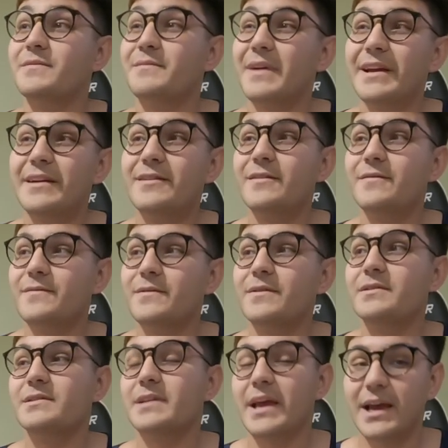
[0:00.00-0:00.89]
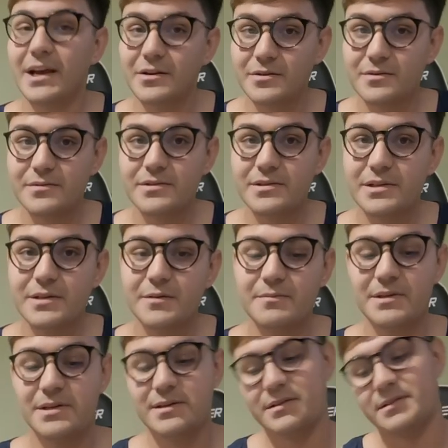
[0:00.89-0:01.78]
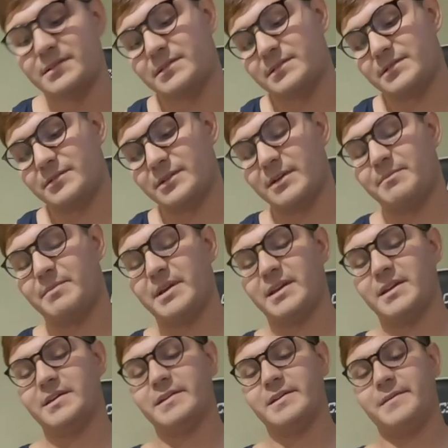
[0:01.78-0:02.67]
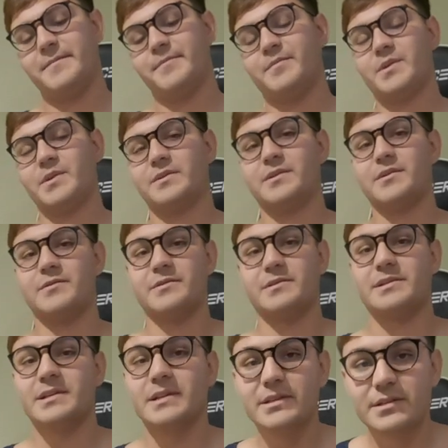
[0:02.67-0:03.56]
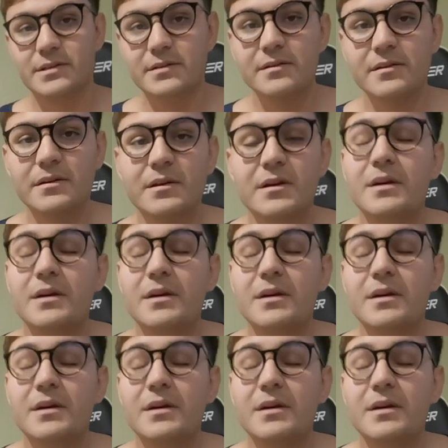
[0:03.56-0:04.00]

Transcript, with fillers: very first actual check because you'll get paid during orientation